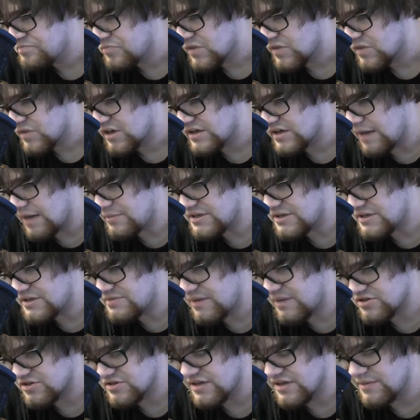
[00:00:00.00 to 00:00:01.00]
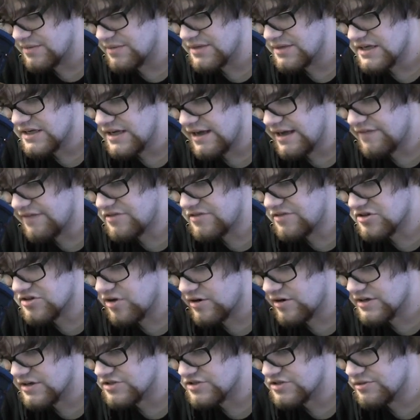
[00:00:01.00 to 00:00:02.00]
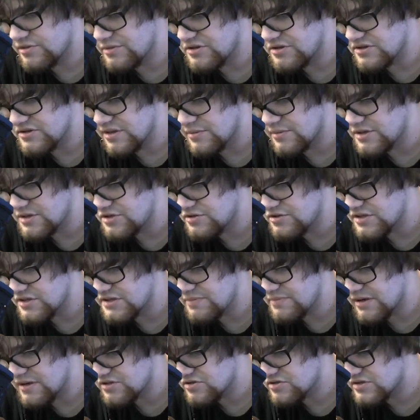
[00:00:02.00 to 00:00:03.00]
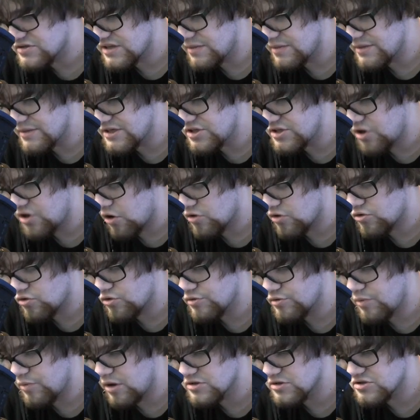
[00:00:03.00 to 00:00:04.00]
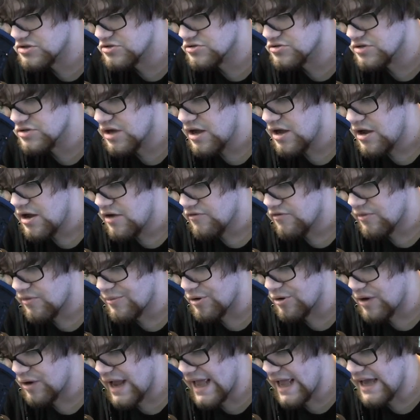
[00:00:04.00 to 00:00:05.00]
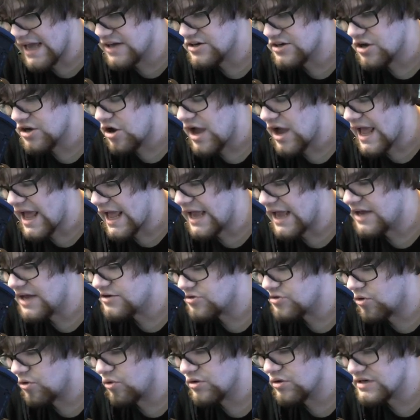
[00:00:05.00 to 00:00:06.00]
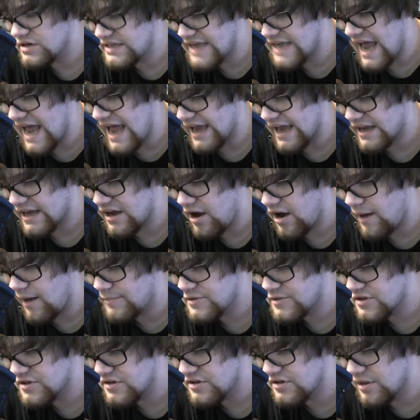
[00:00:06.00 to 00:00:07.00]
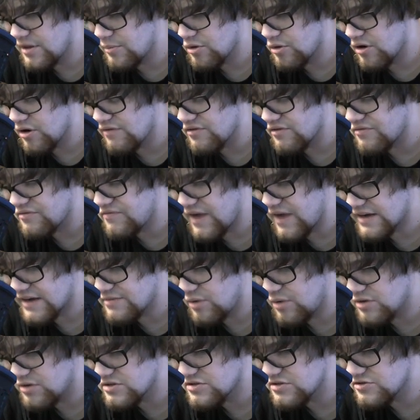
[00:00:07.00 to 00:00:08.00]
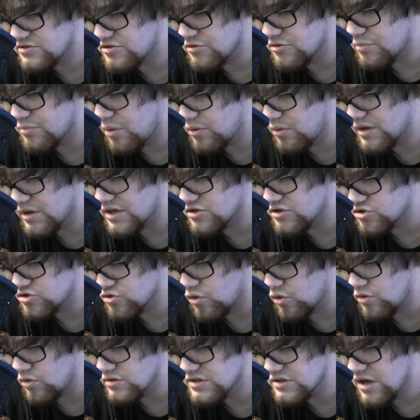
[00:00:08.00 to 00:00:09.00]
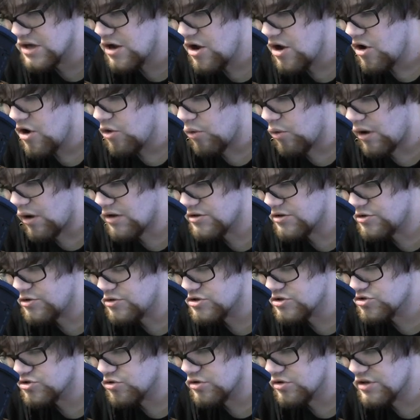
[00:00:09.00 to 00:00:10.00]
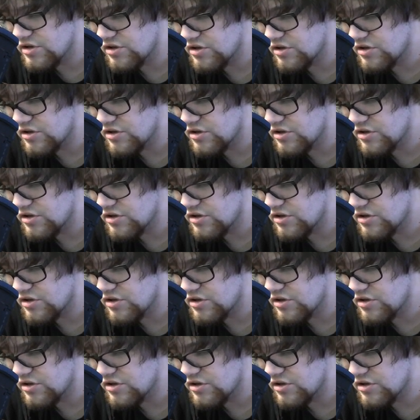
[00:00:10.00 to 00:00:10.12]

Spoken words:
cannot be special summoned. If this card is tribute summoned, you can special summon Darklord monsters from your hand and or deck up to the number of effect monsters your opponent controls. While you control another